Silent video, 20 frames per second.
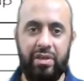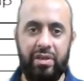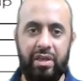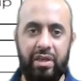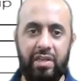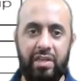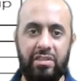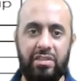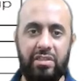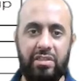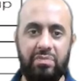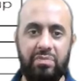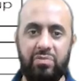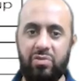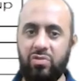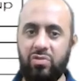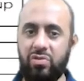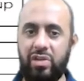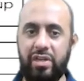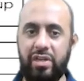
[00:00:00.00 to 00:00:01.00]
anything
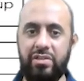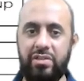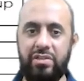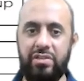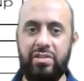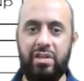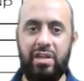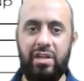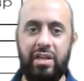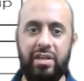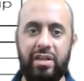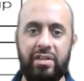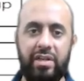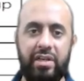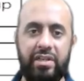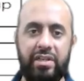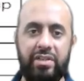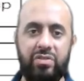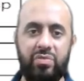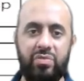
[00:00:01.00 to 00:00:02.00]
below 93 like
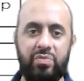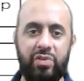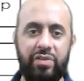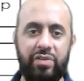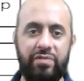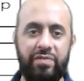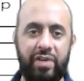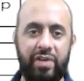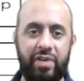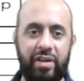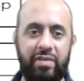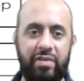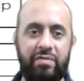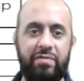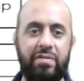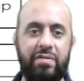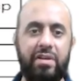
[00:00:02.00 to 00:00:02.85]
92.5